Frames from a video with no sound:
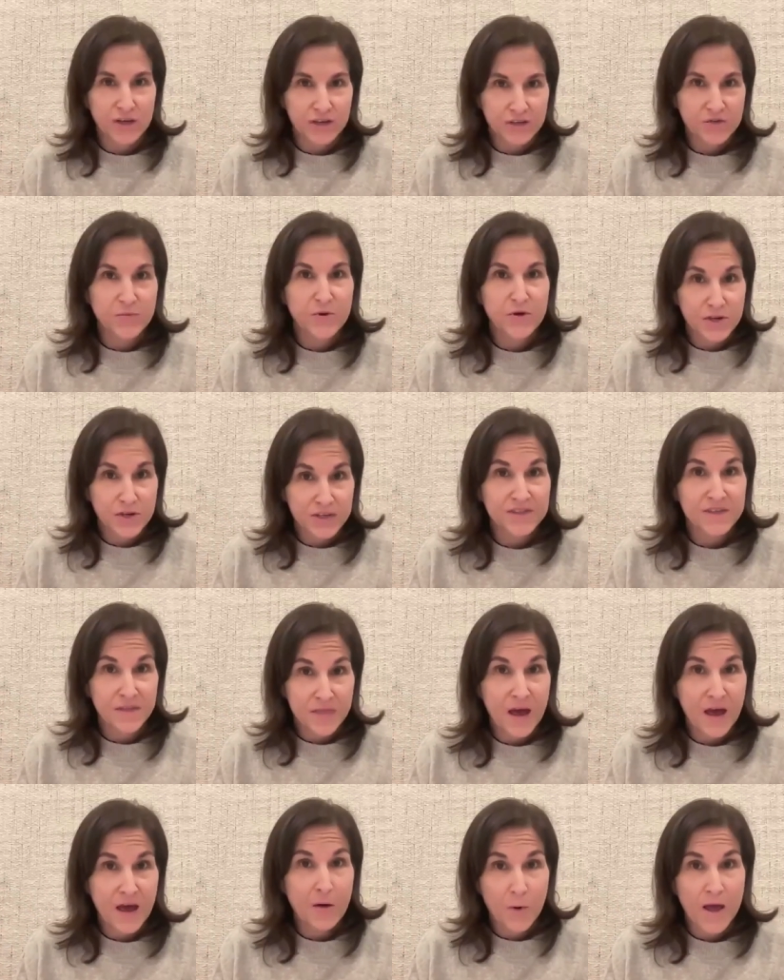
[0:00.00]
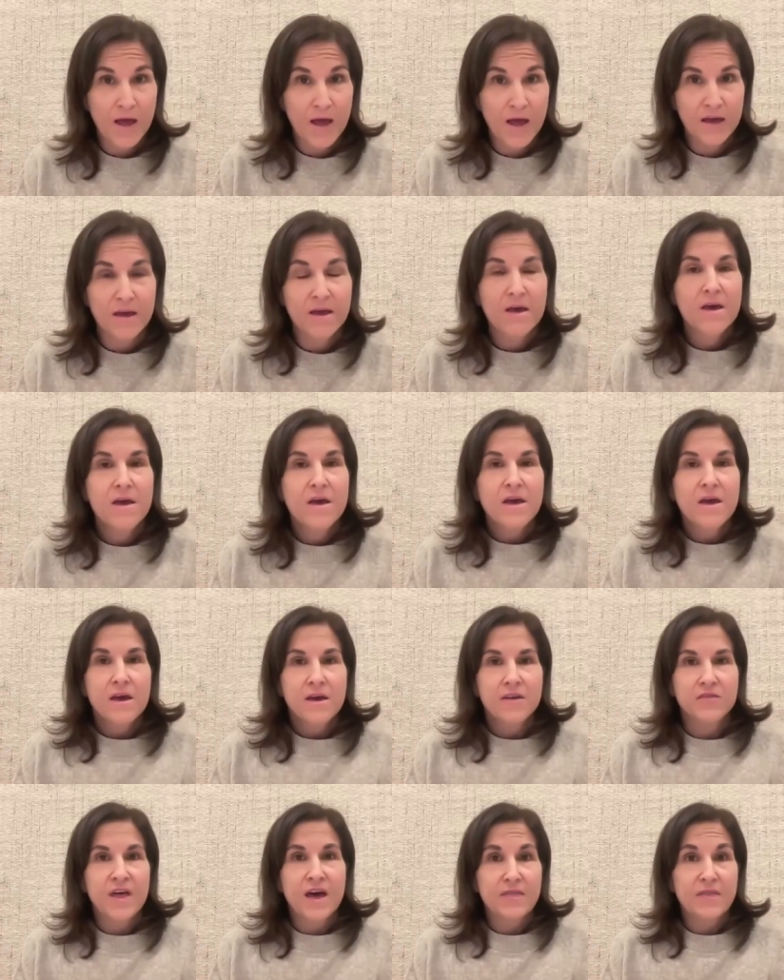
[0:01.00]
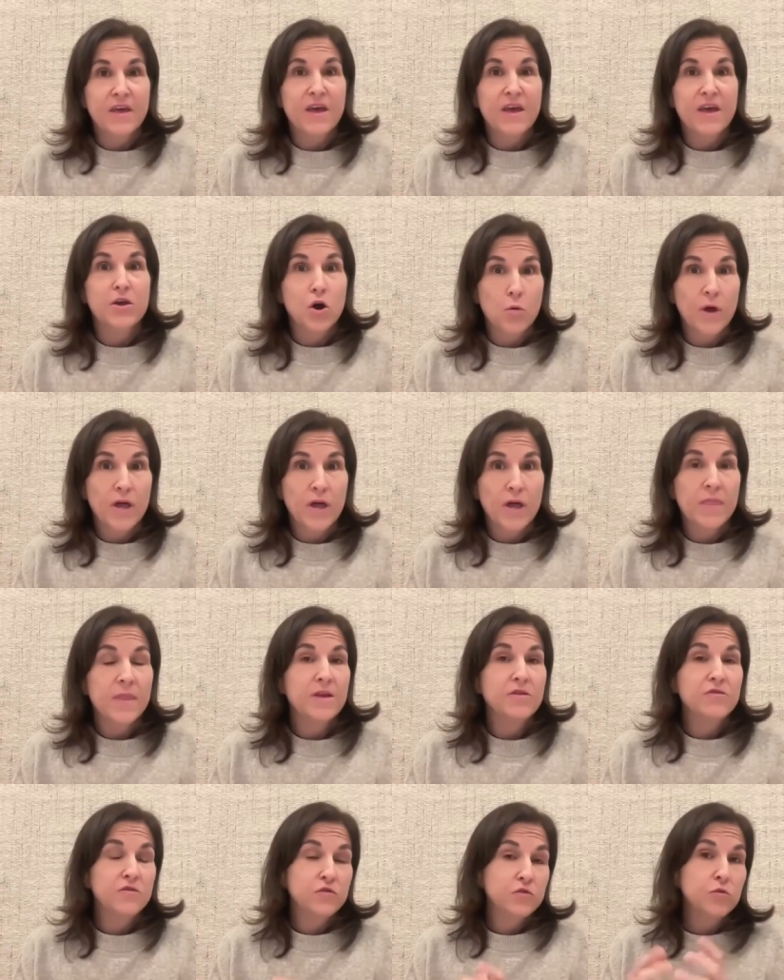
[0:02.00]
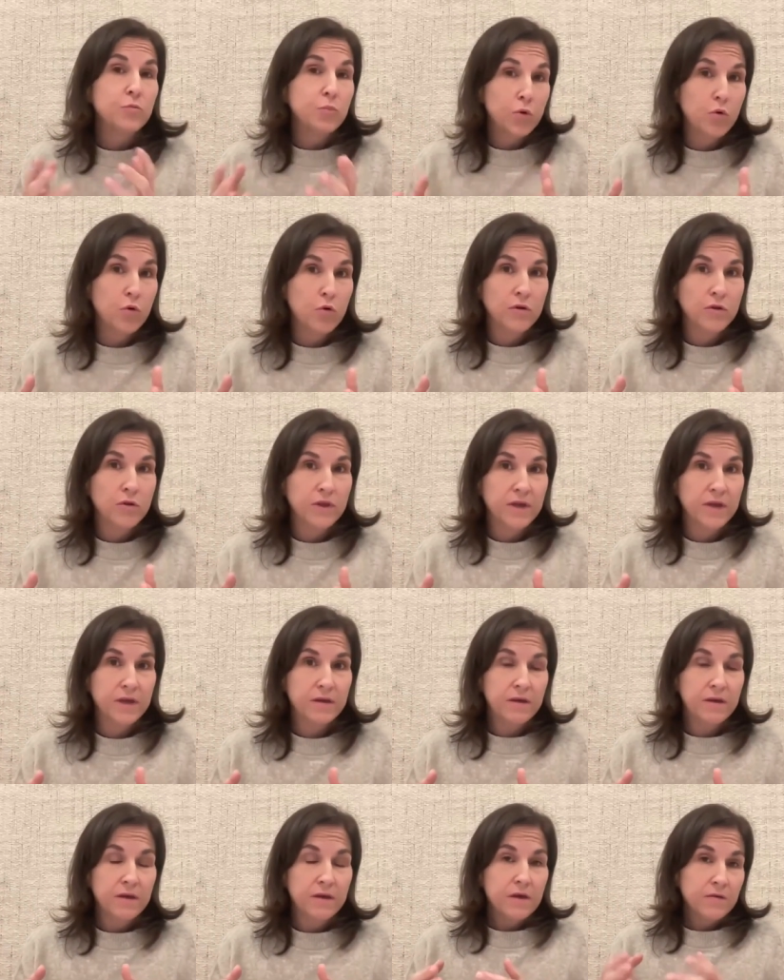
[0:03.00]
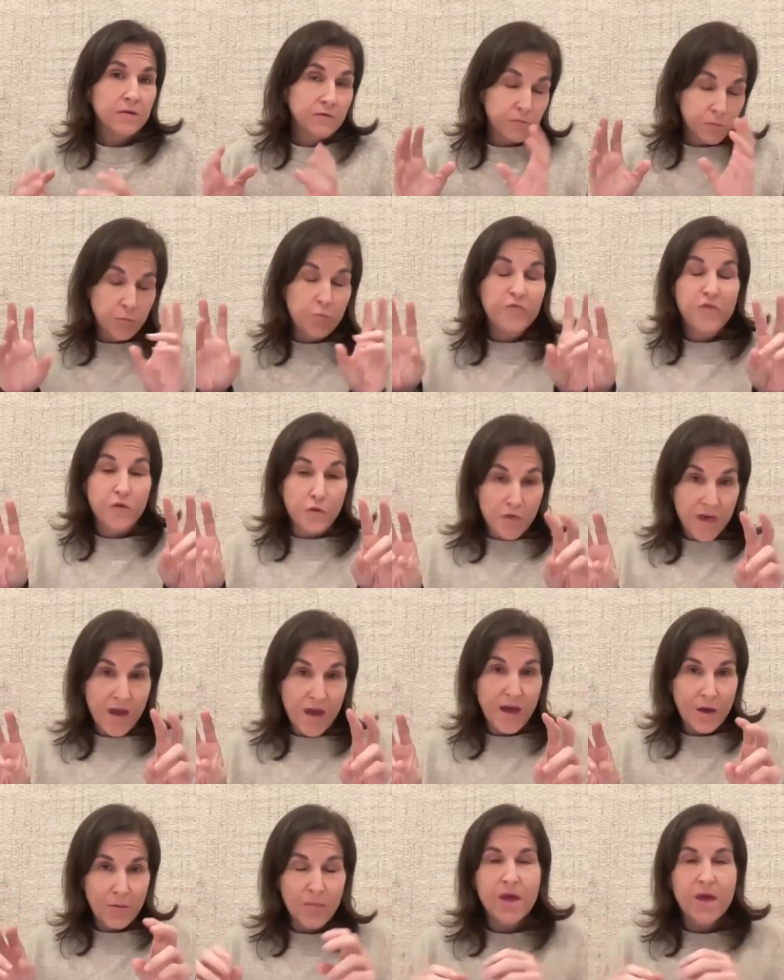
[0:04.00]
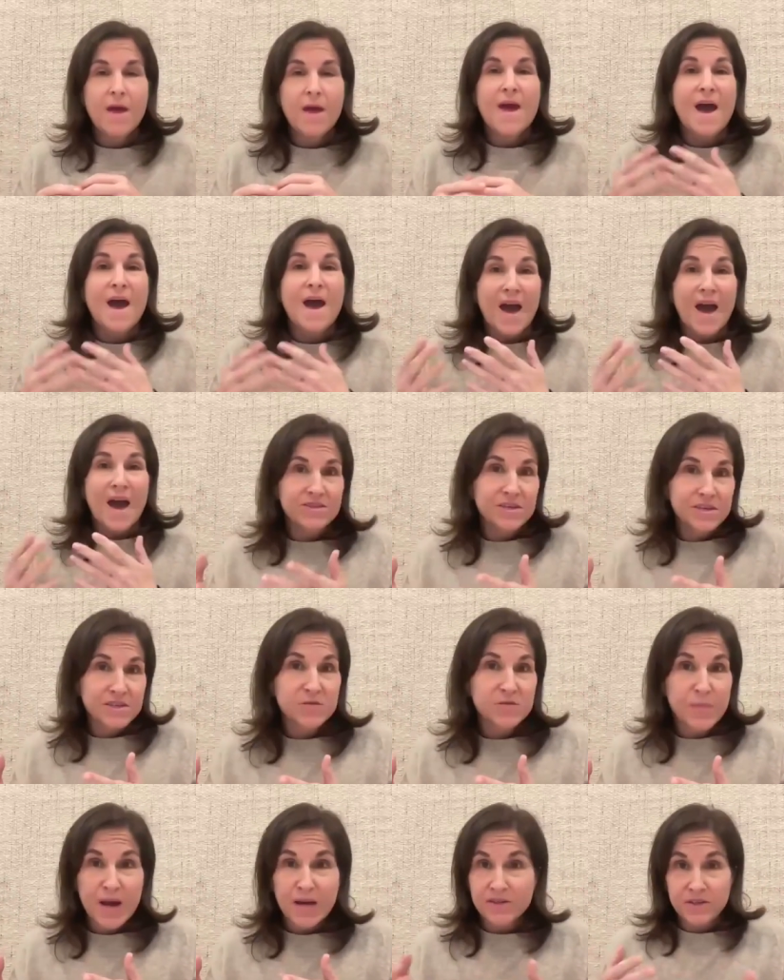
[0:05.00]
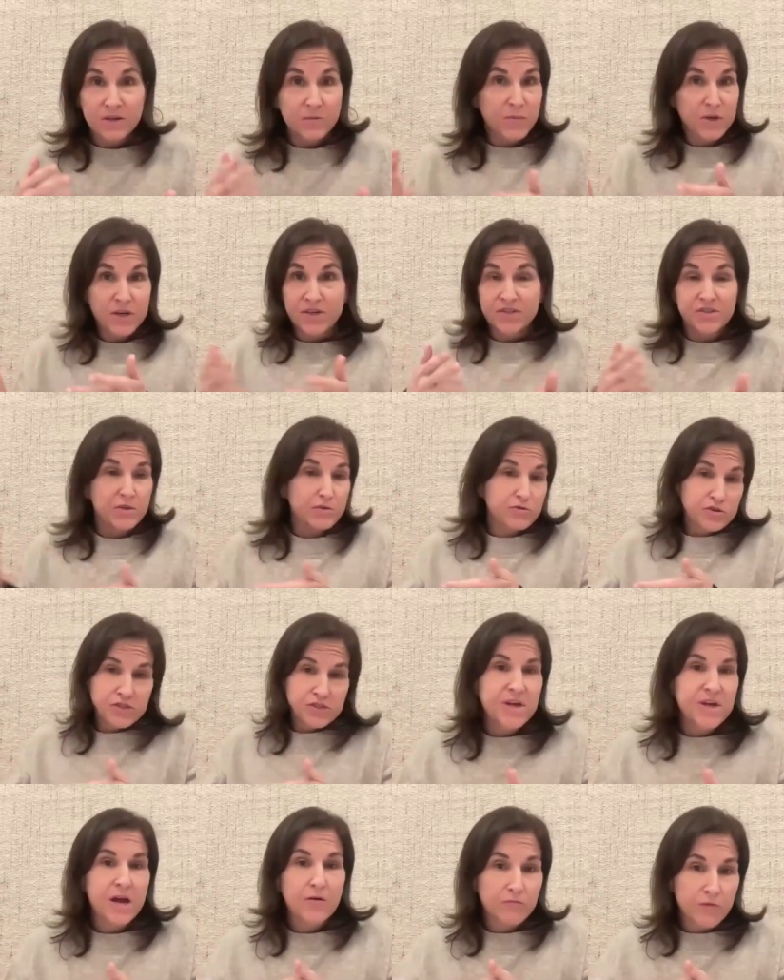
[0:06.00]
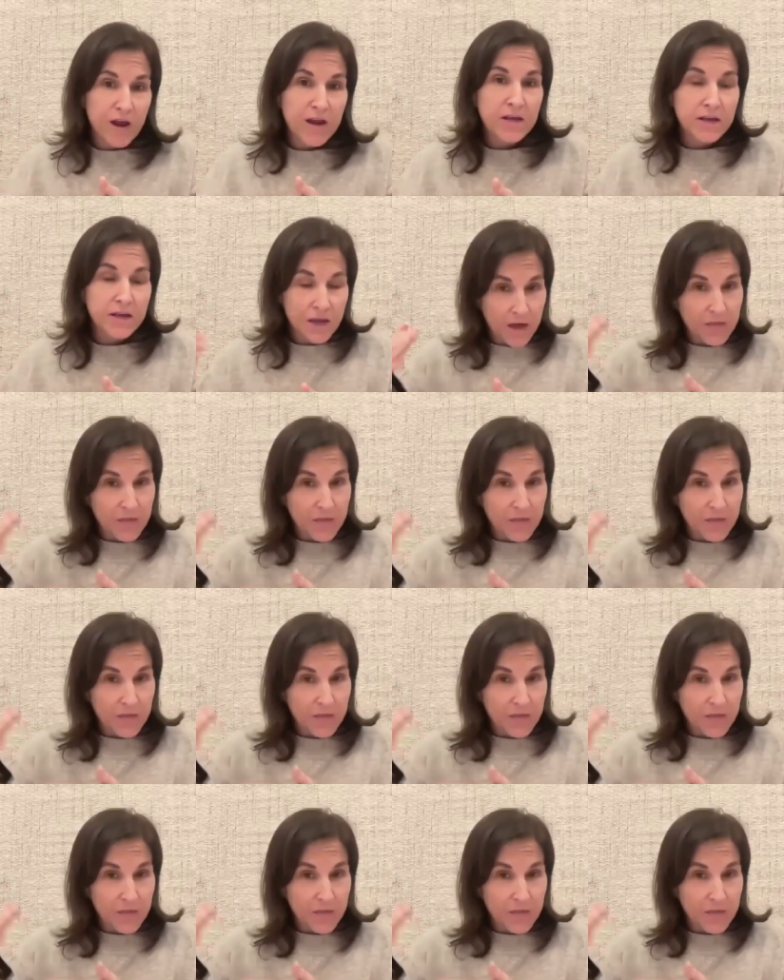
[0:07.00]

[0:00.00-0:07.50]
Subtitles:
experience it that way, is that they go in, they do poorly for them as expected because they're just not ready yet.